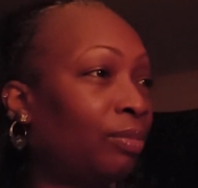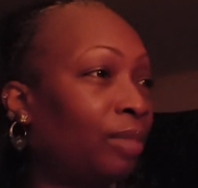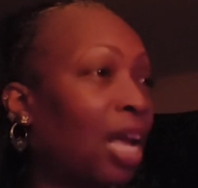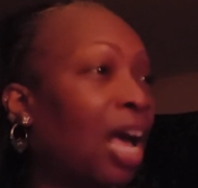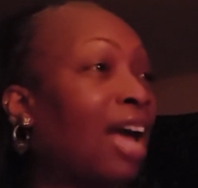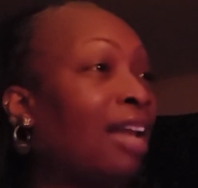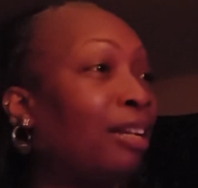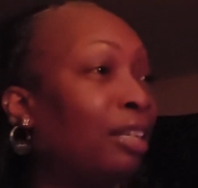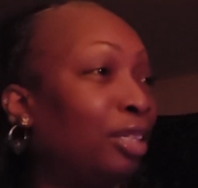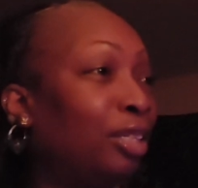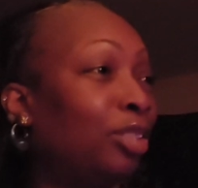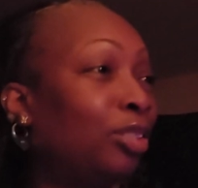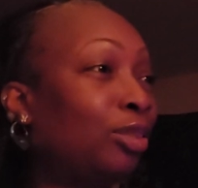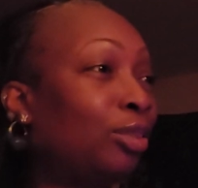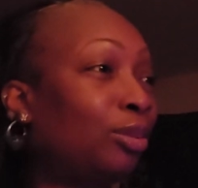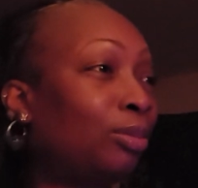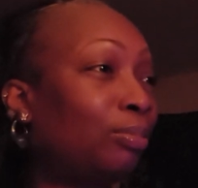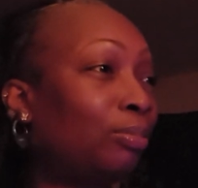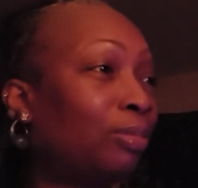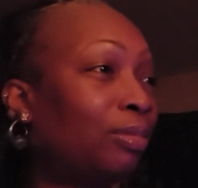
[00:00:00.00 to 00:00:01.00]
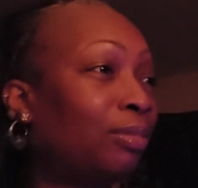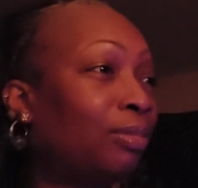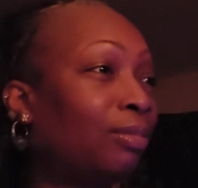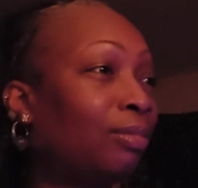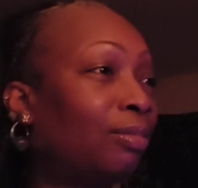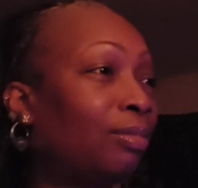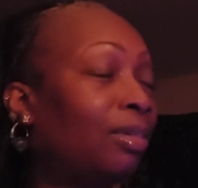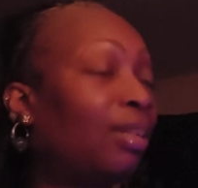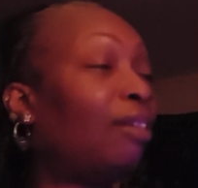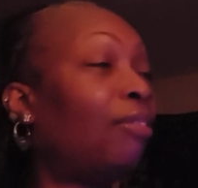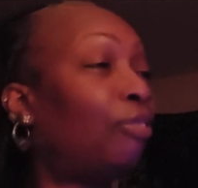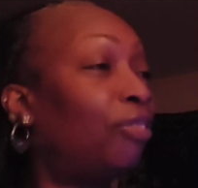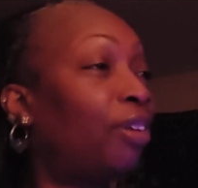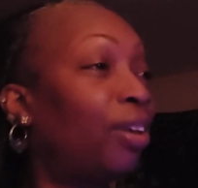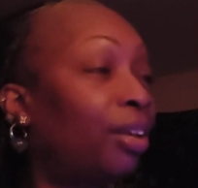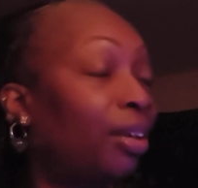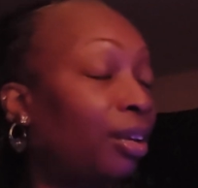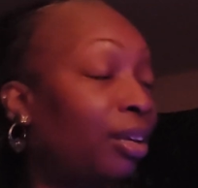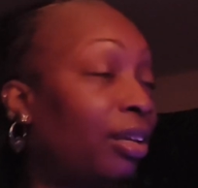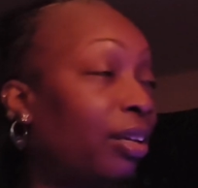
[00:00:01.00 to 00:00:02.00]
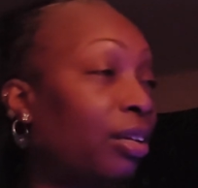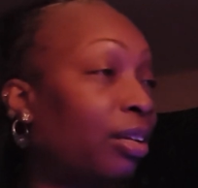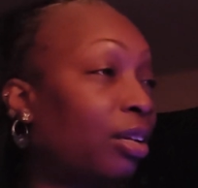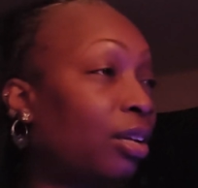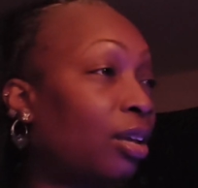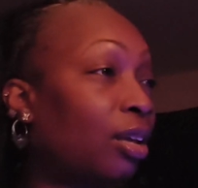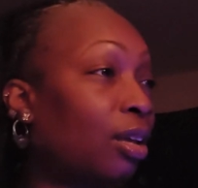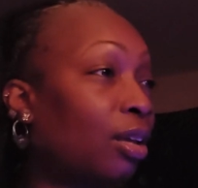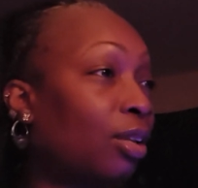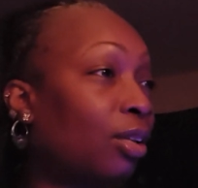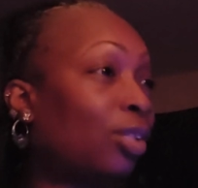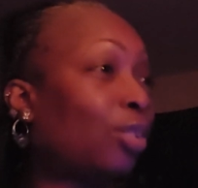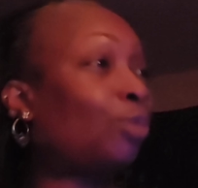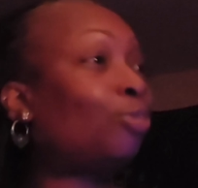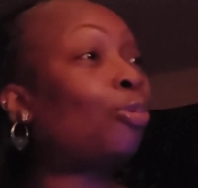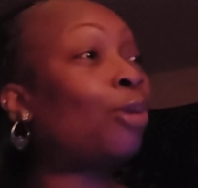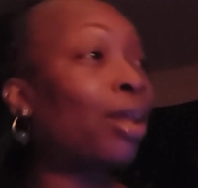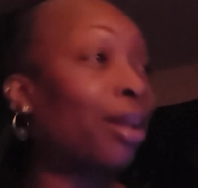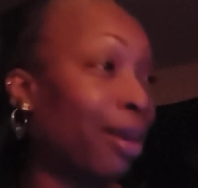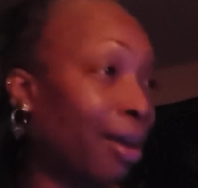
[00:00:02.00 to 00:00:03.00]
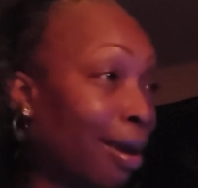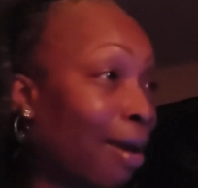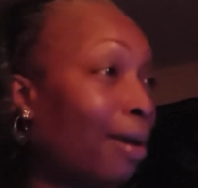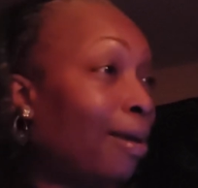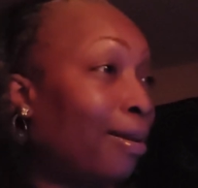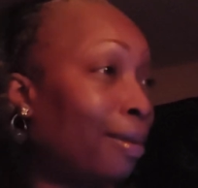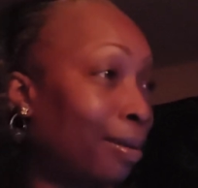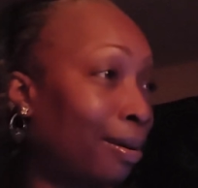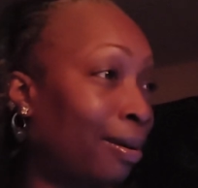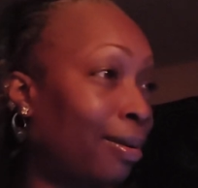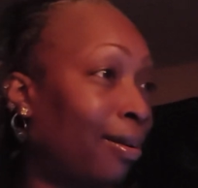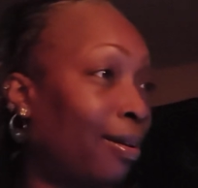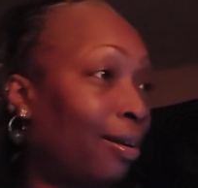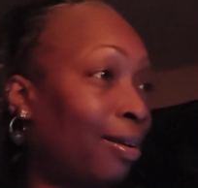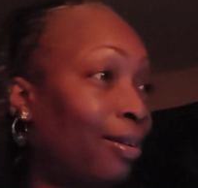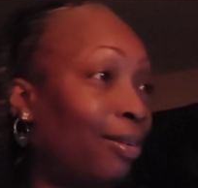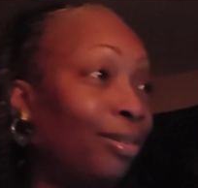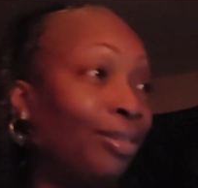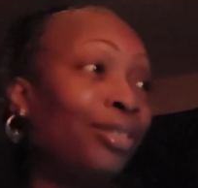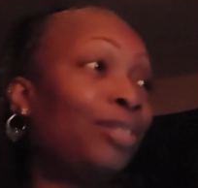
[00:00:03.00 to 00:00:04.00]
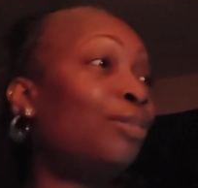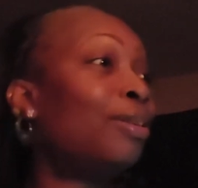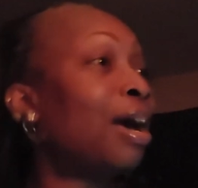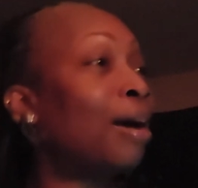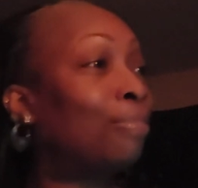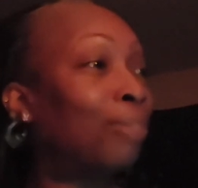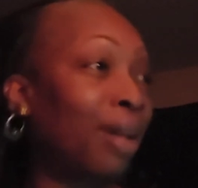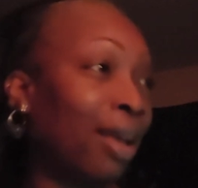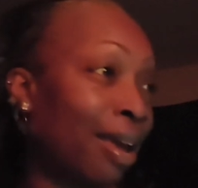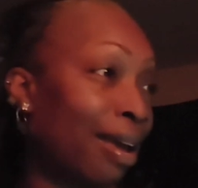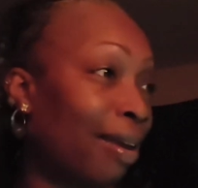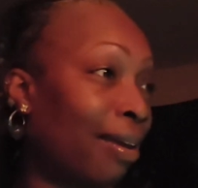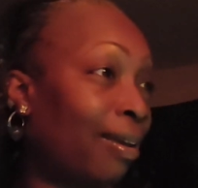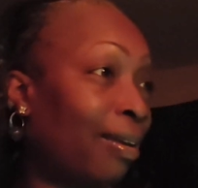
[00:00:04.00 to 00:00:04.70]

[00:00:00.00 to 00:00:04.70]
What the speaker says: Alice. Liffey. Swinigan. Do not play.